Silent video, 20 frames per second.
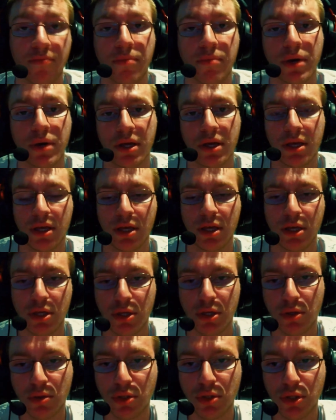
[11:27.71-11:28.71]
But
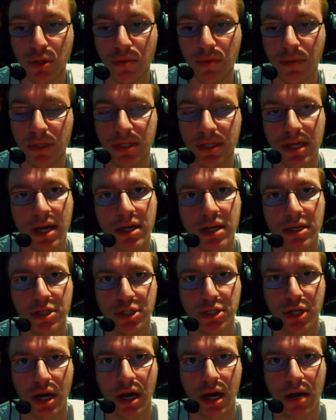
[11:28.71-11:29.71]
YouTube is not a
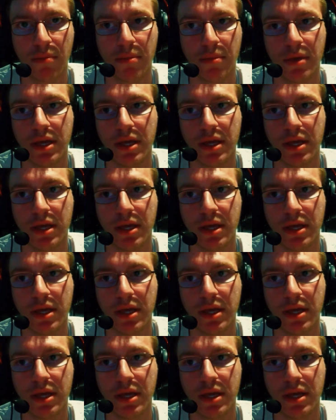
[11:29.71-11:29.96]
job,